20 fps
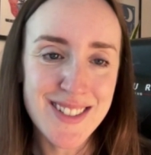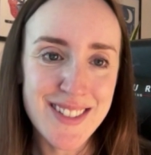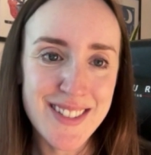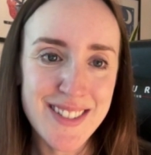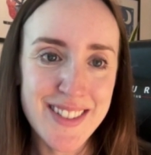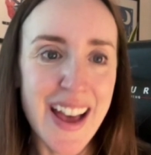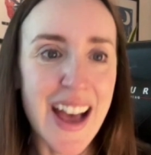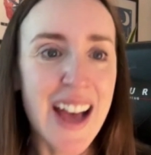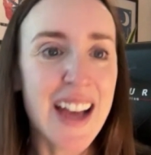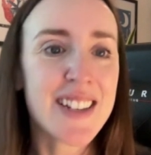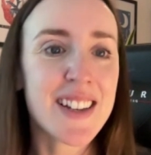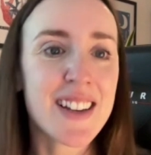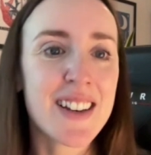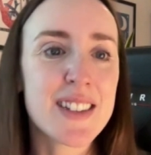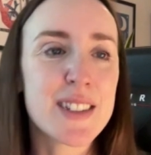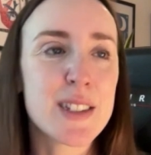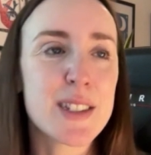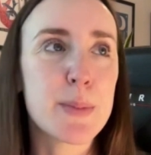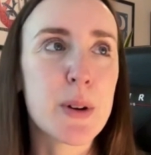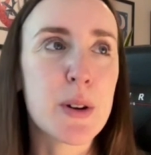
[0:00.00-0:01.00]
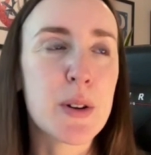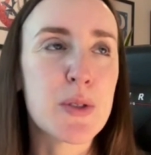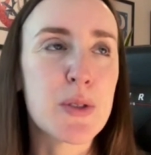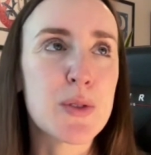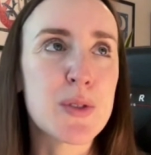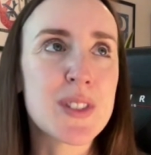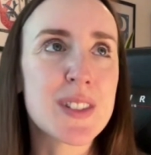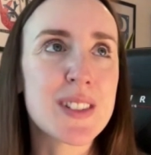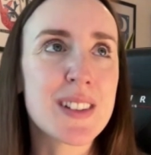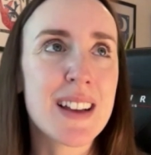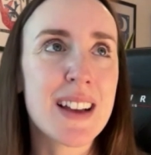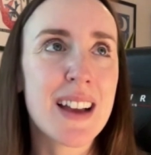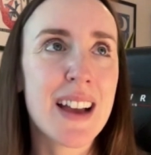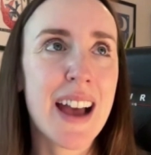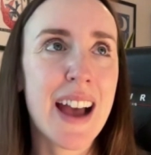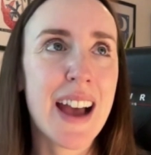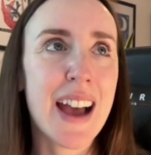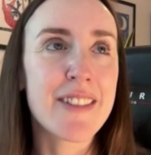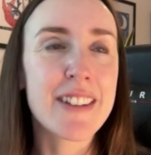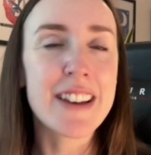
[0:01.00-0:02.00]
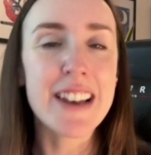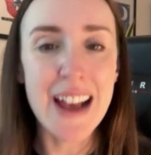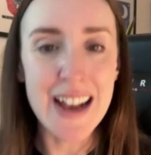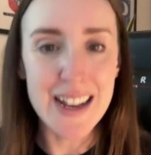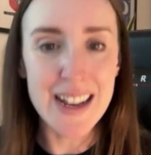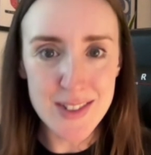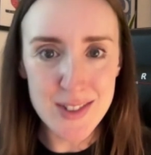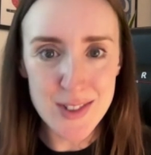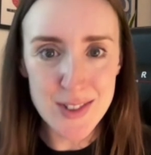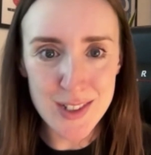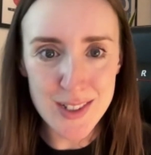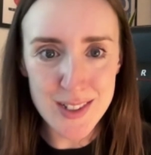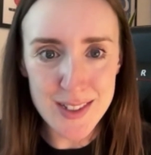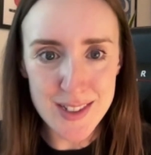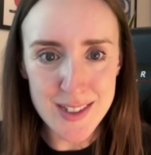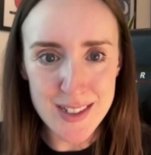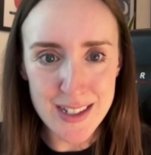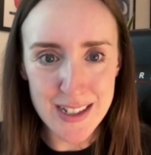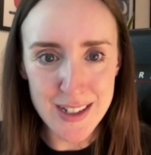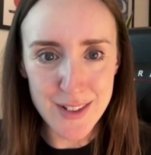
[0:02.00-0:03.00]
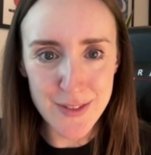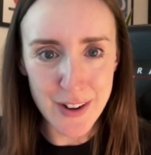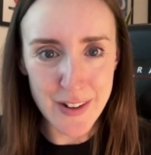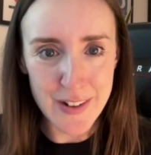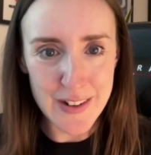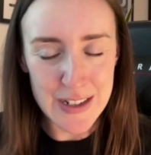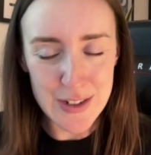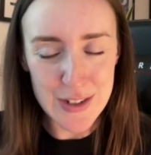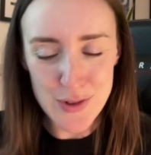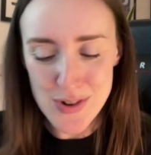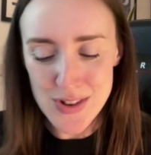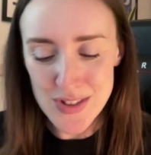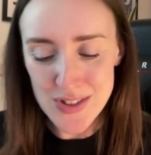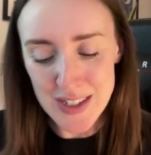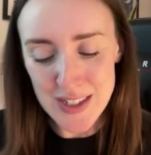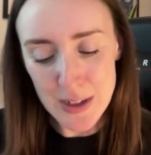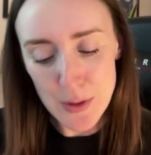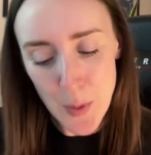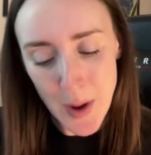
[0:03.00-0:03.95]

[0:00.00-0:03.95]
that, I suppose, outlasts us in a very interesting